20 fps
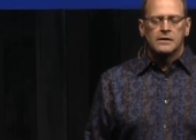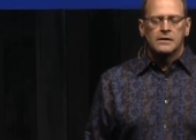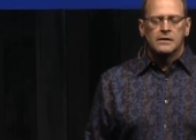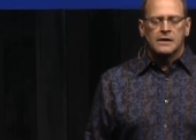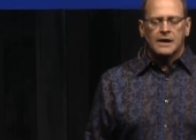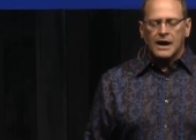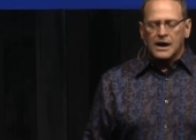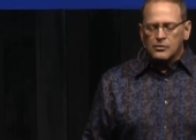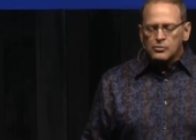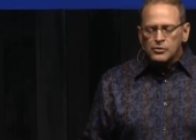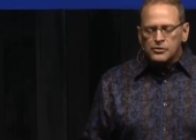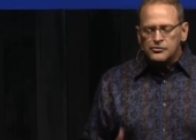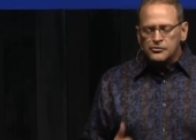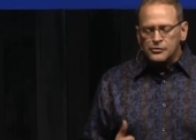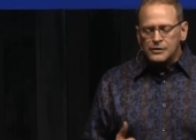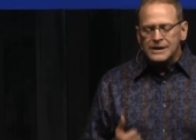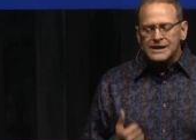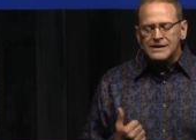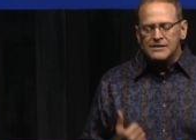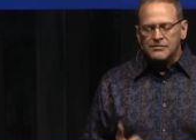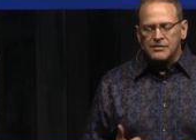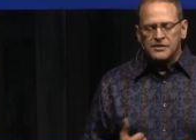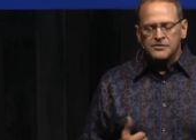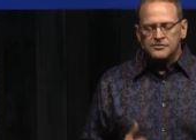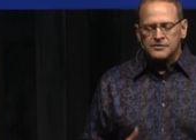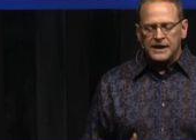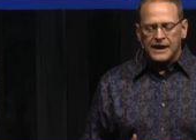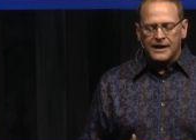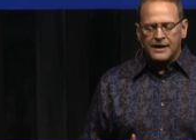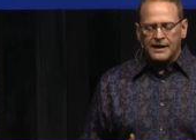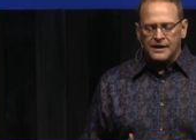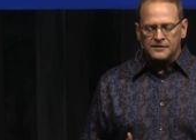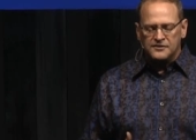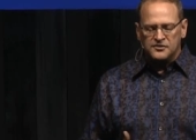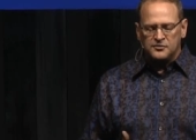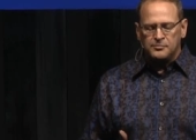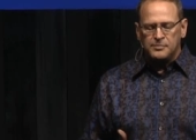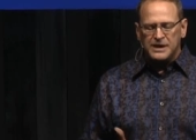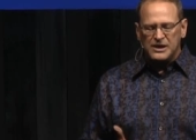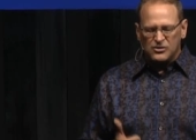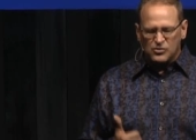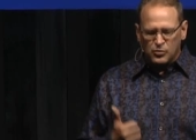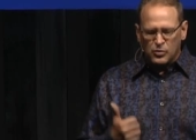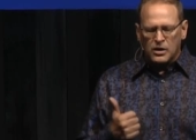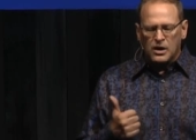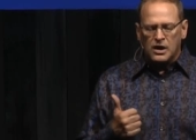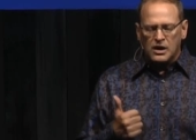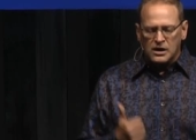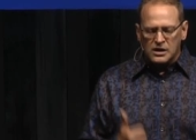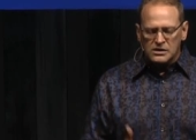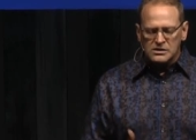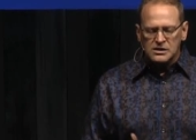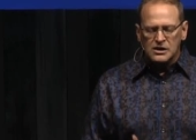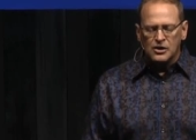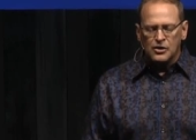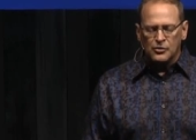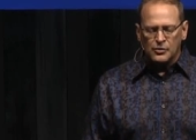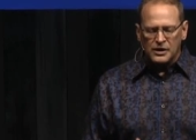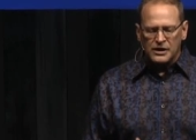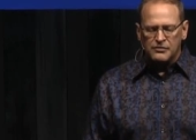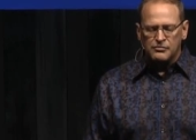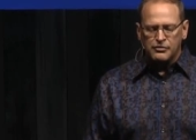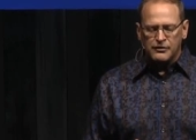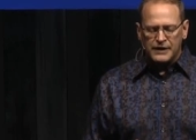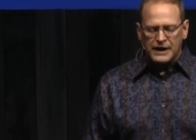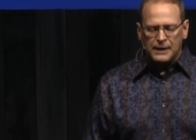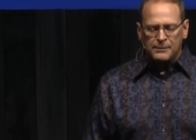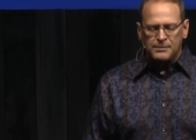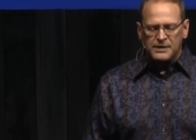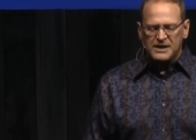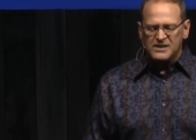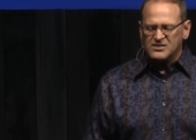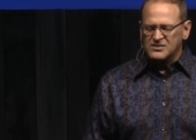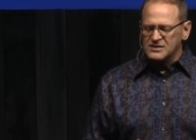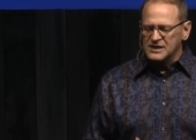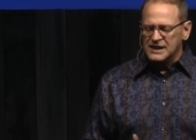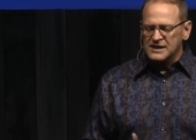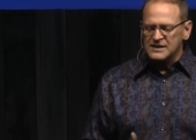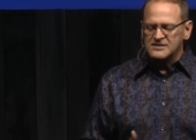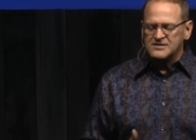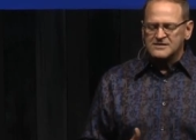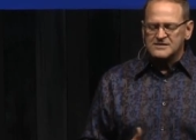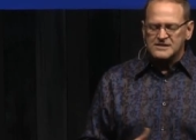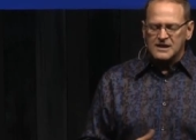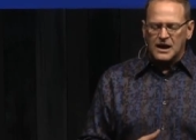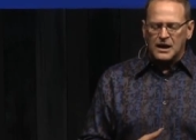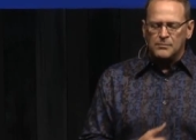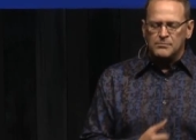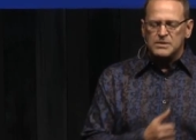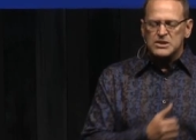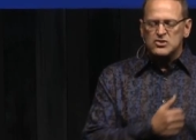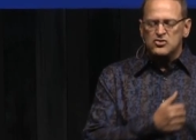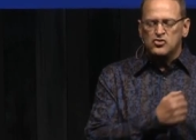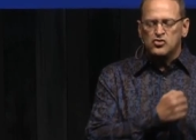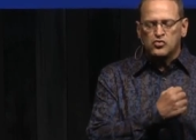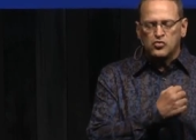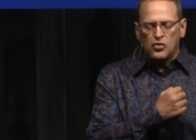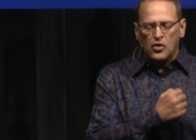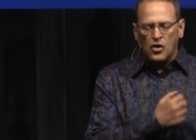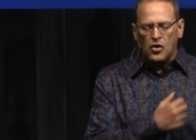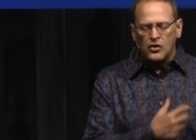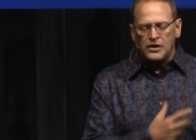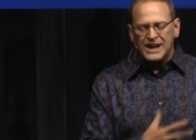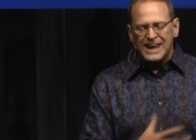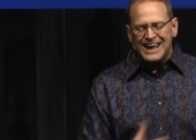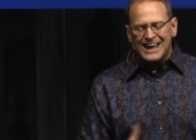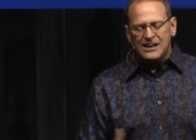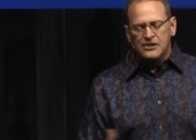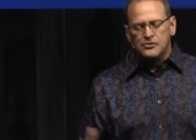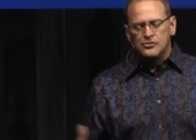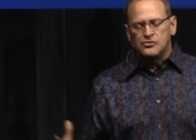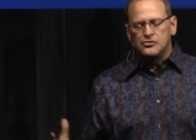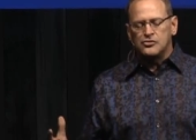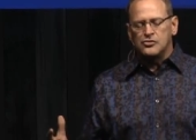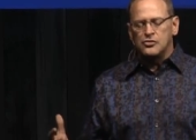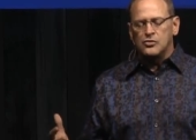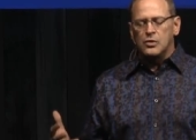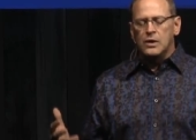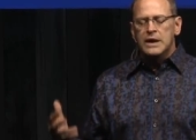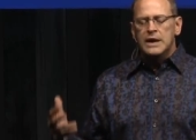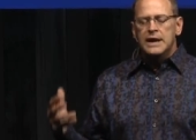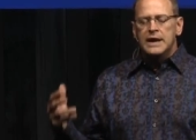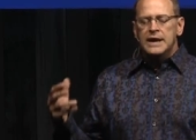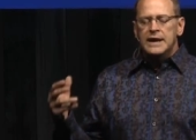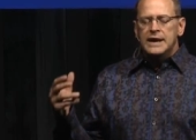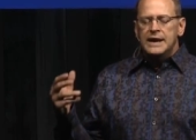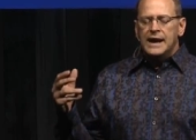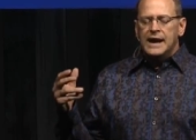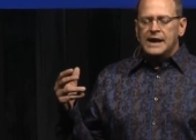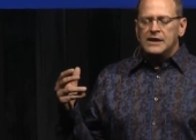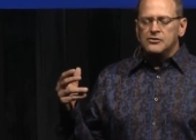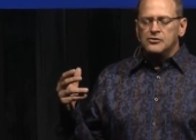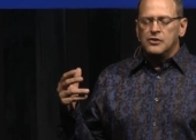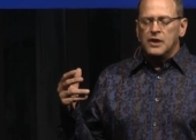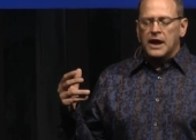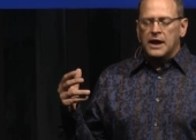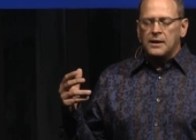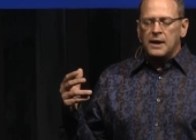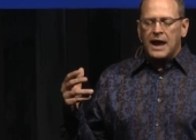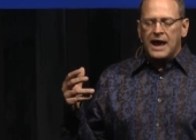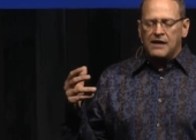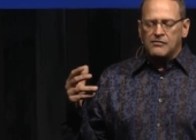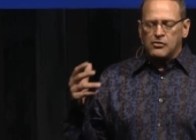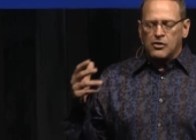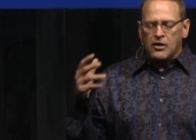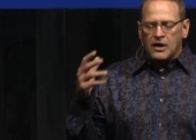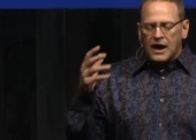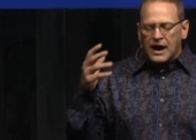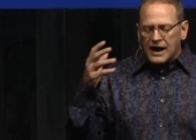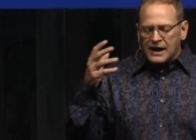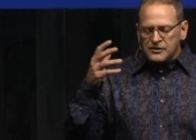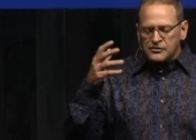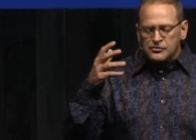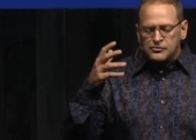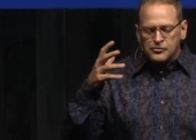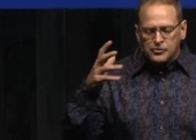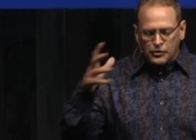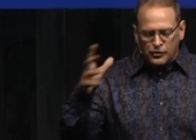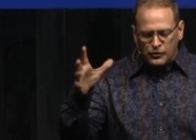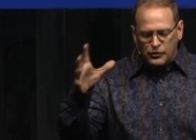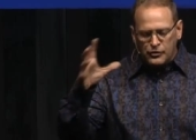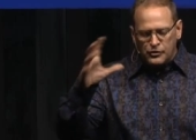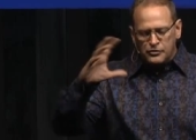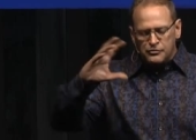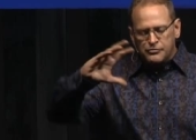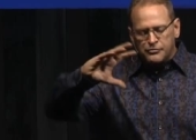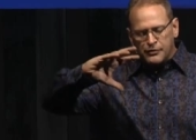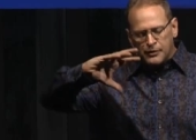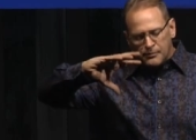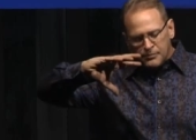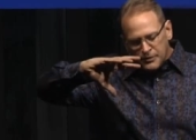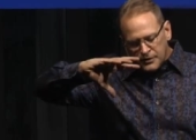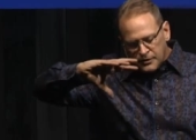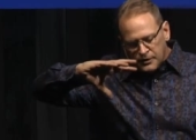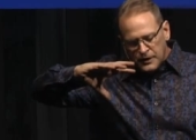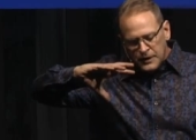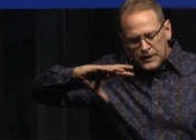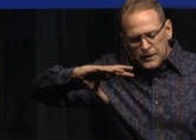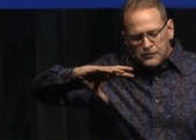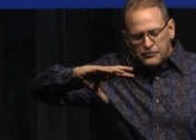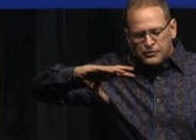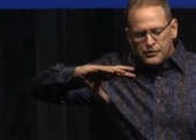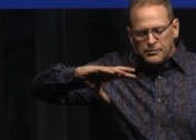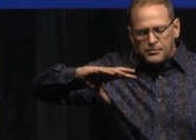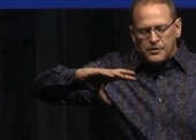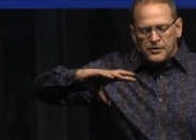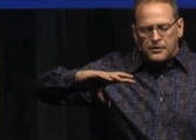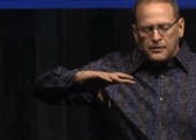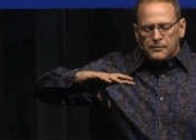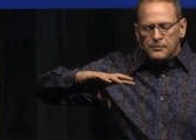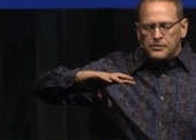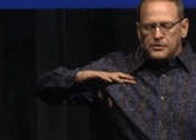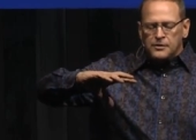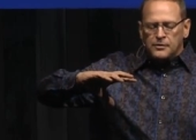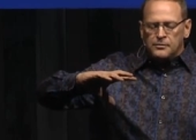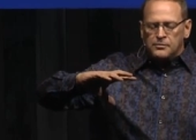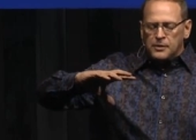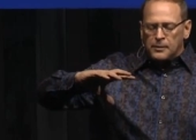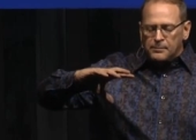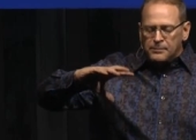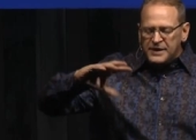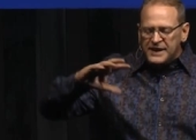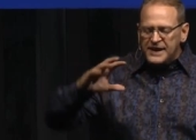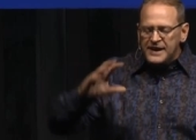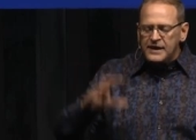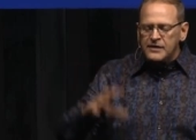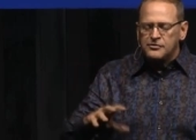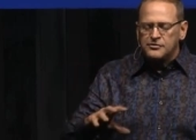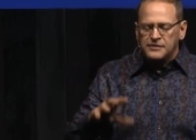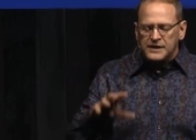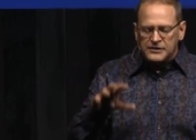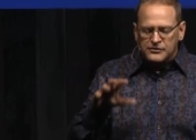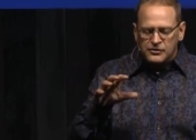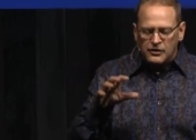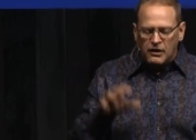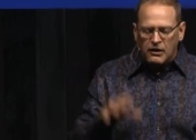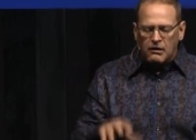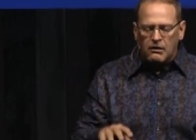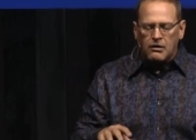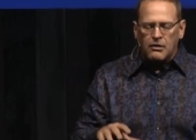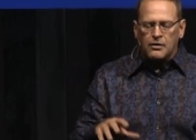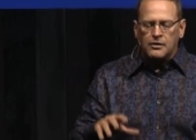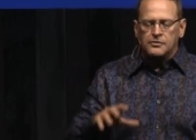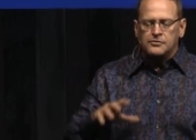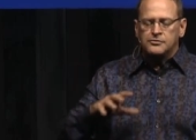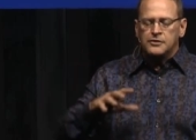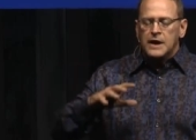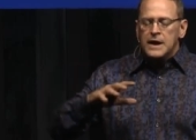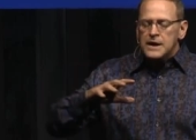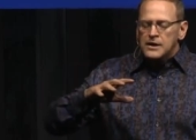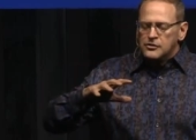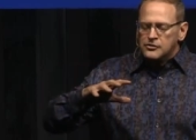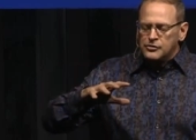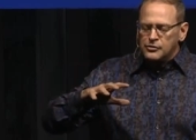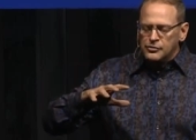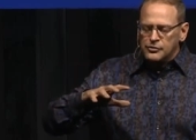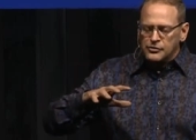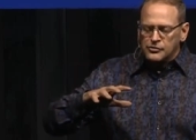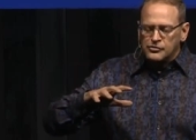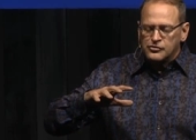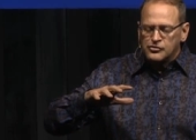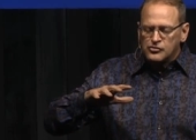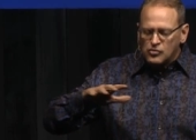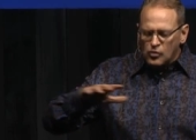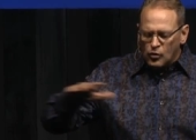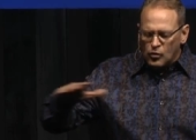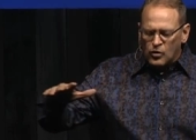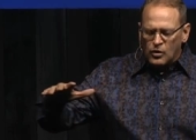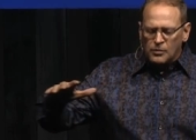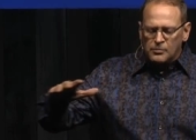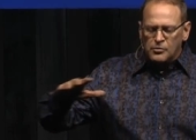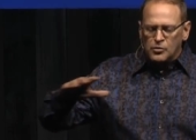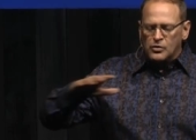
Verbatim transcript: God, would you give us that kind of peace? We're hungry for that peace. Let us not be drawn into and, and have our eyes turned from, the, from the, the, the peace that's ours to the storm.